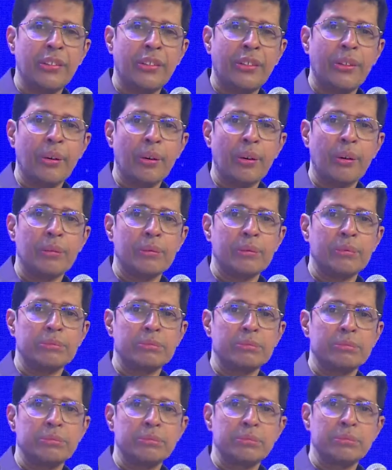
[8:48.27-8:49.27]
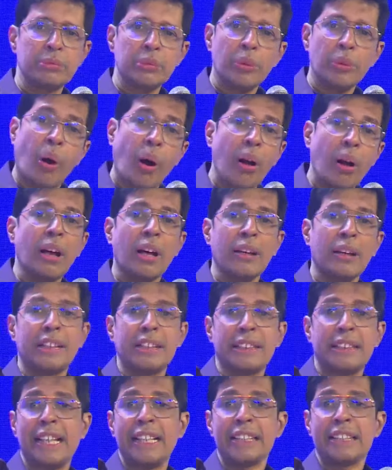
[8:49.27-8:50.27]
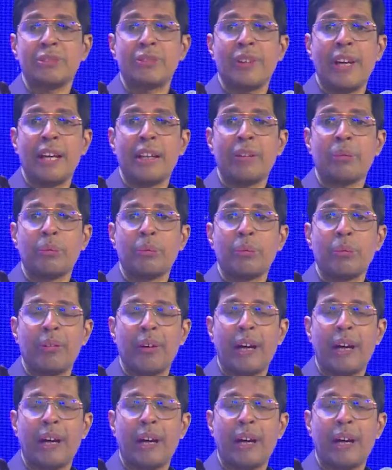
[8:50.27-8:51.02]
So gone are the days where